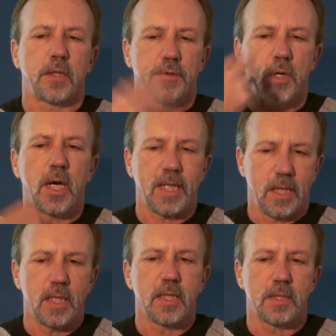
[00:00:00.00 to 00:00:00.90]
The thought
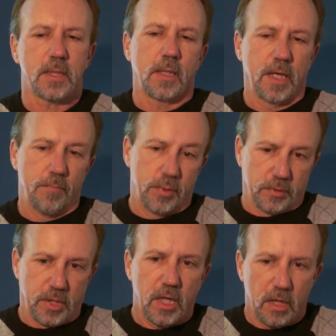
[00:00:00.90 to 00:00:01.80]
is, I
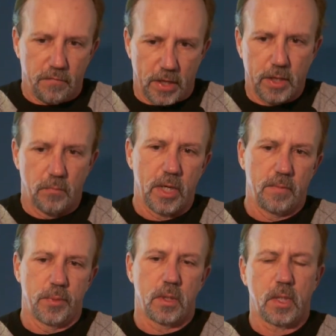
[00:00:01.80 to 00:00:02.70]
believe I can write
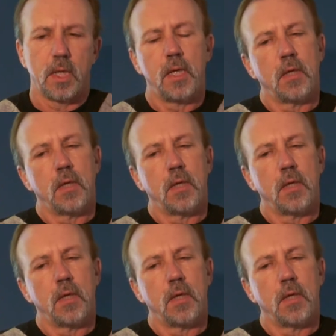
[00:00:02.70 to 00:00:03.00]
a book.